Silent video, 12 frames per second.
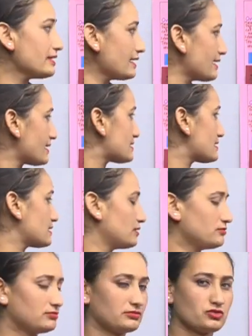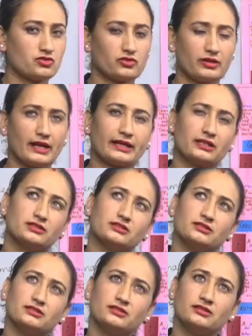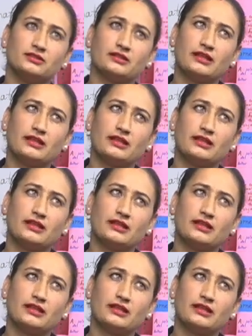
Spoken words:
next, triangle.